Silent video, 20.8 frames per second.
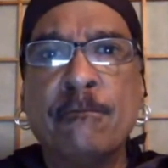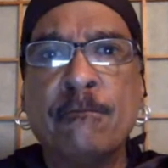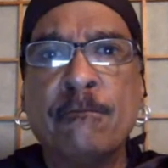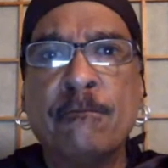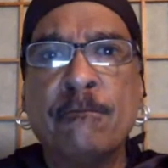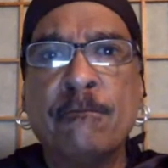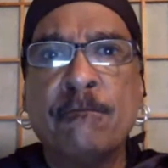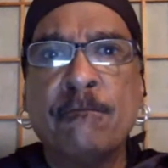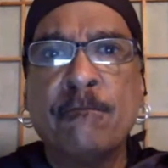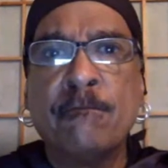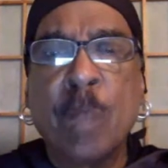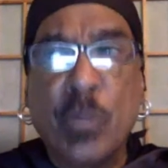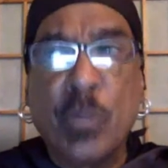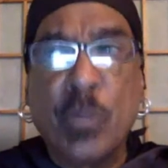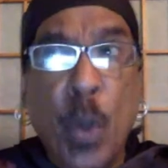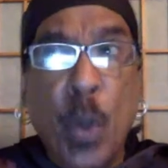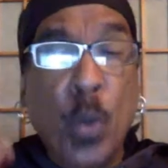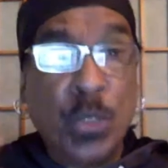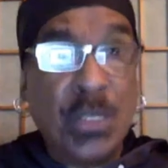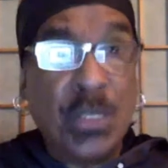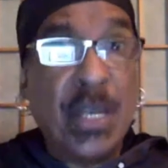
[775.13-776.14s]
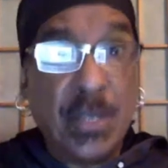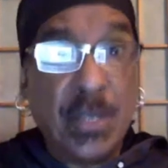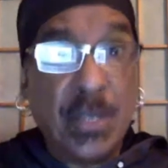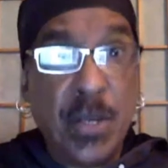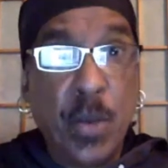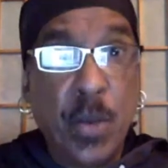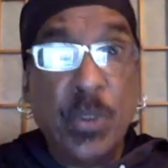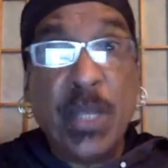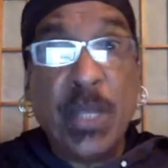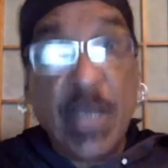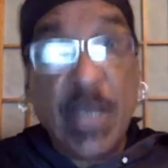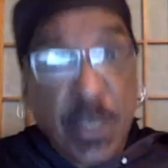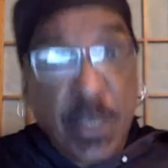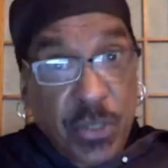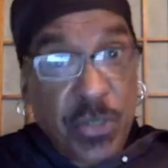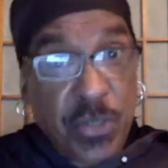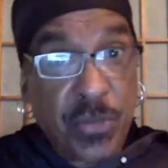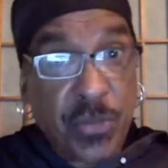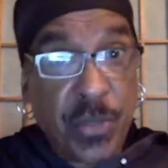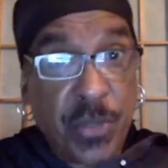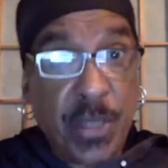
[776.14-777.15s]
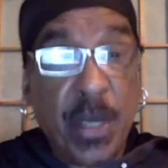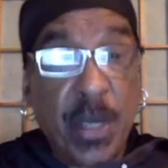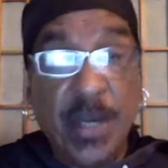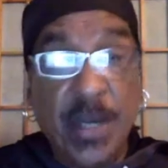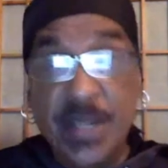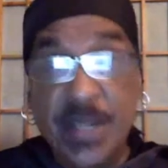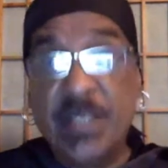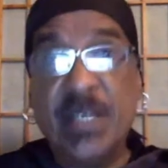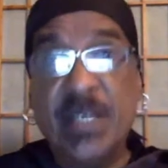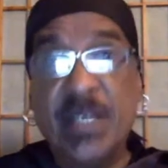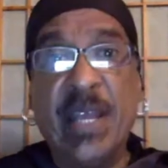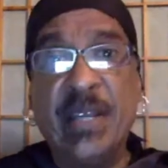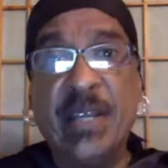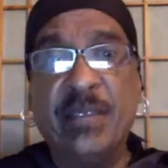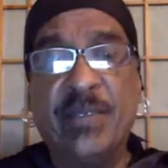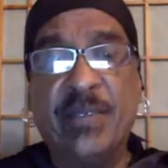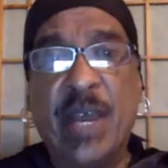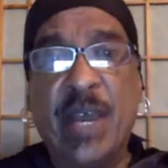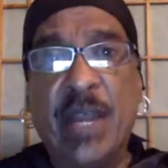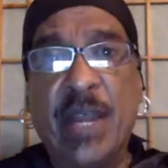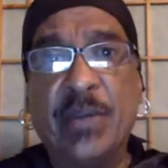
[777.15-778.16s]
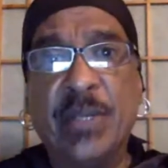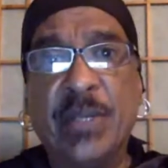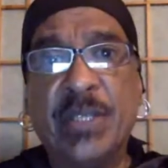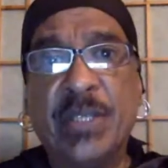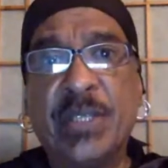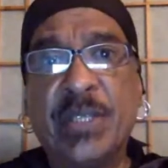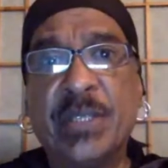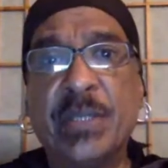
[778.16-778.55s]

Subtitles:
Those that know the history understand the virus.